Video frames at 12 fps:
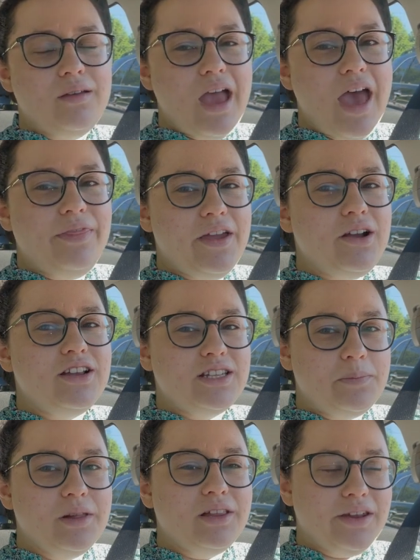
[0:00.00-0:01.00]
And there is
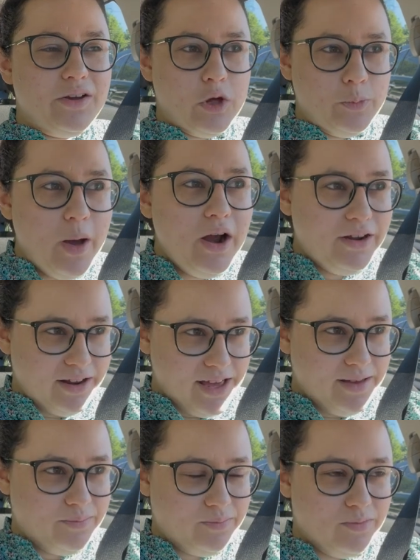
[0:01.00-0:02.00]
a political
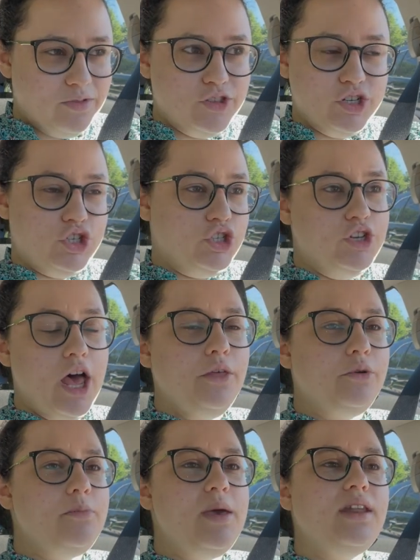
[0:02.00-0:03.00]
party that
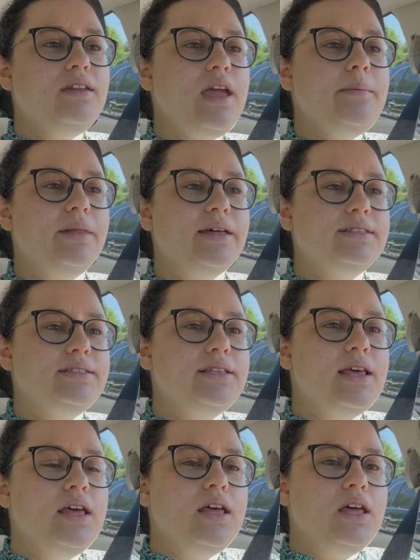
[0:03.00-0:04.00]
shall remain nameless
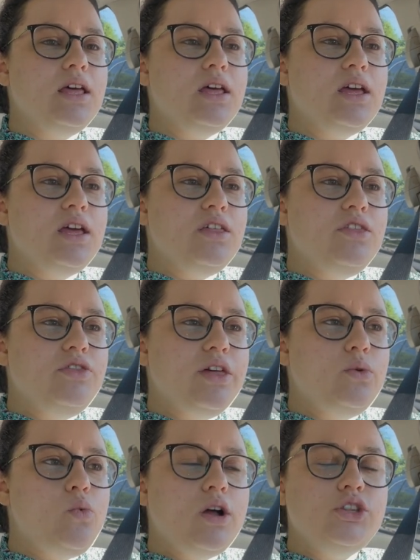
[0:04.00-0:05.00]

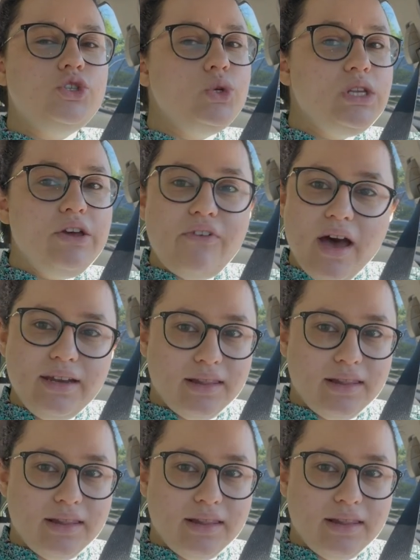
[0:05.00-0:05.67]
that wants to defund